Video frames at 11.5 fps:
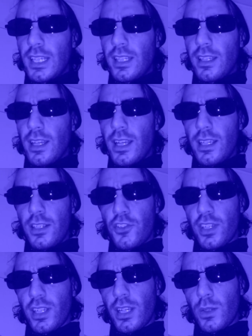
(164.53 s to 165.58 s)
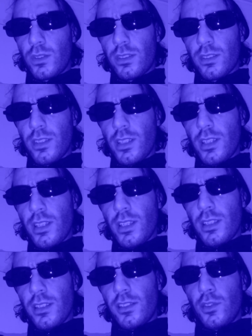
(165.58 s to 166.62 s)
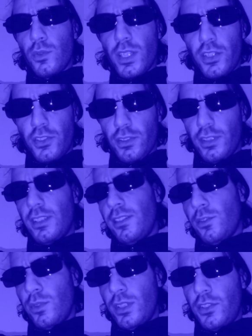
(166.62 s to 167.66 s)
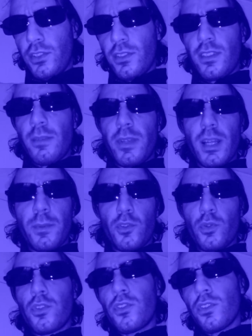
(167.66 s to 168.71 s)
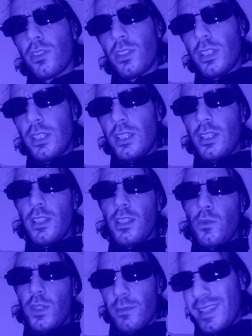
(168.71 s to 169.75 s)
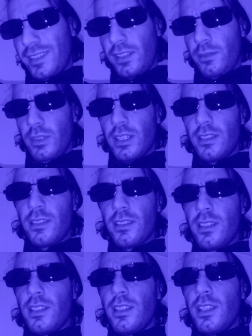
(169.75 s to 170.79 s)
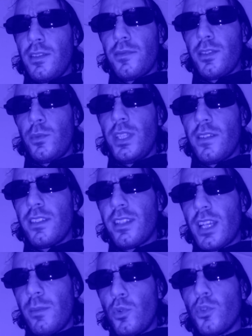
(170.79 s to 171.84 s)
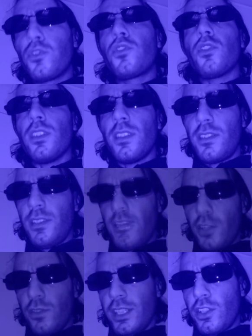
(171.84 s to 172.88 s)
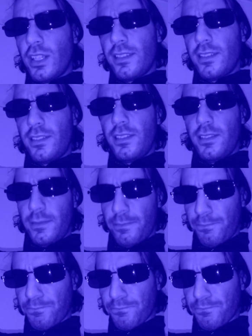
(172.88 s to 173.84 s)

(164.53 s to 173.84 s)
and I'll check out the situations, and perhaps also with my signals, if we have a time, also in the city, in Nikolai's city.